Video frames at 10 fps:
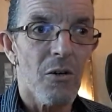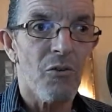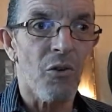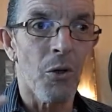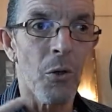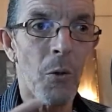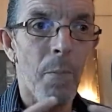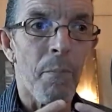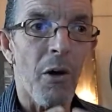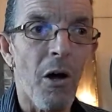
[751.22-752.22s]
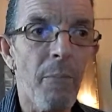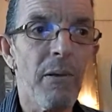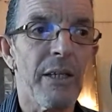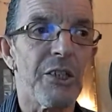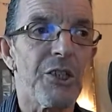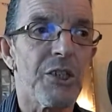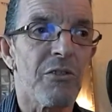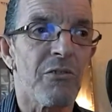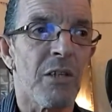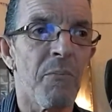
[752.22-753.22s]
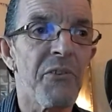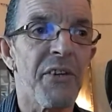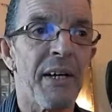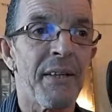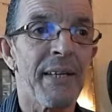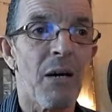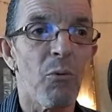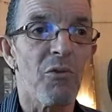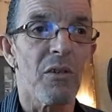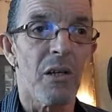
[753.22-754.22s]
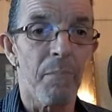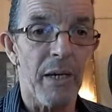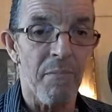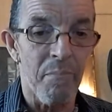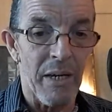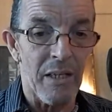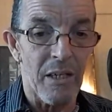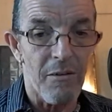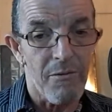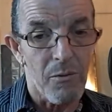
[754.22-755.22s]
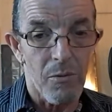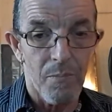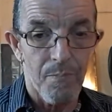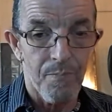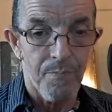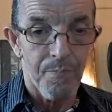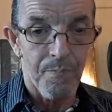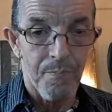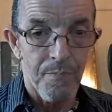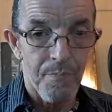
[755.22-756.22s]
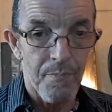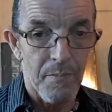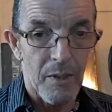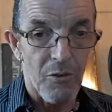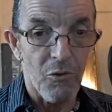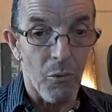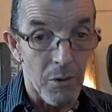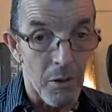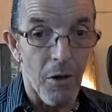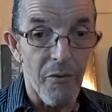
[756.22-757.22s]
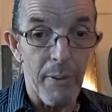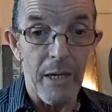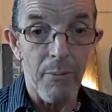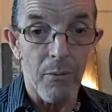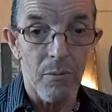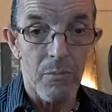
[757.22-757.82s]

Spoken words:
to publish something that was going to be meaningful to a lot of people.